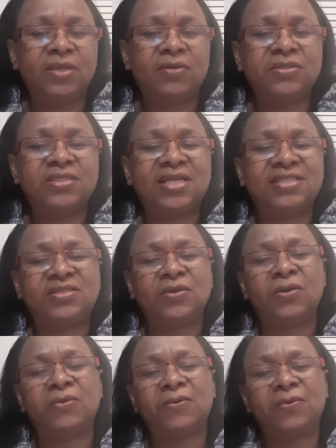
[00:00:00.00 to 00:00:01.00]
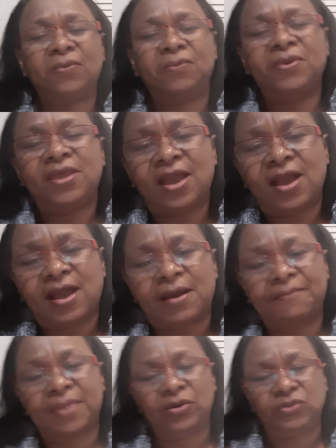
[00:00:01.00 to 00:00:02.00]
because that's all we are
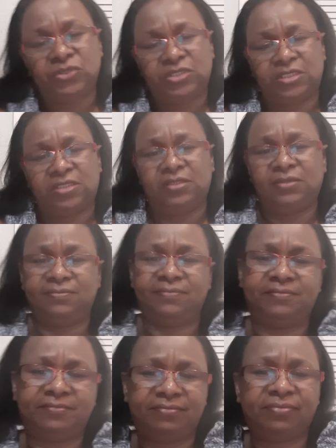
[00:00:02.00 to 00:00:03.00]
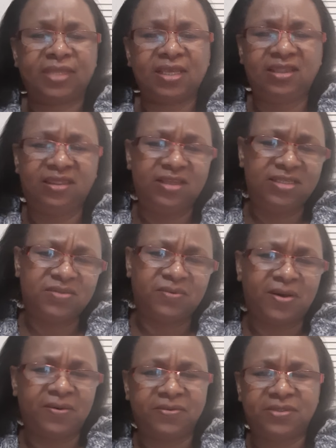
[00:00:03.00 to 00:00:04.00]
about in this
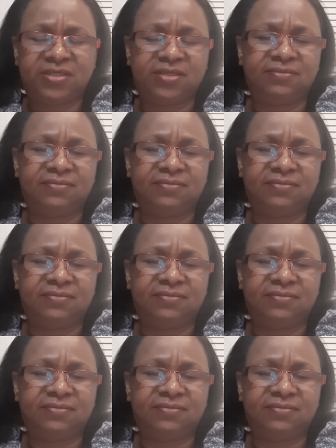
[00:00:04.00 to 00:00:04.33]
world.